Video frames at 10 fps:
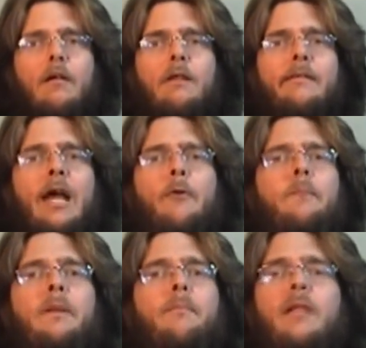That would
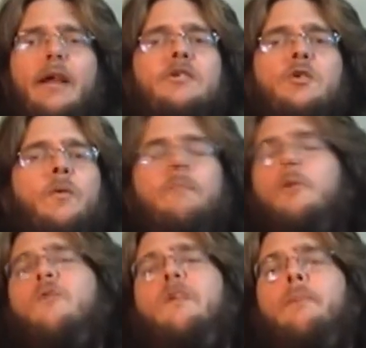be plastered with
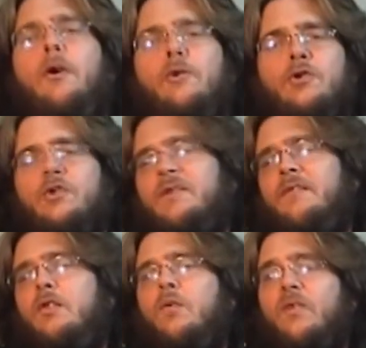movie posters of the
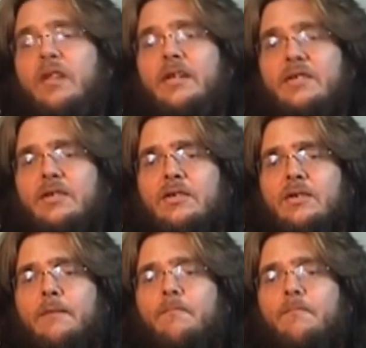new releases.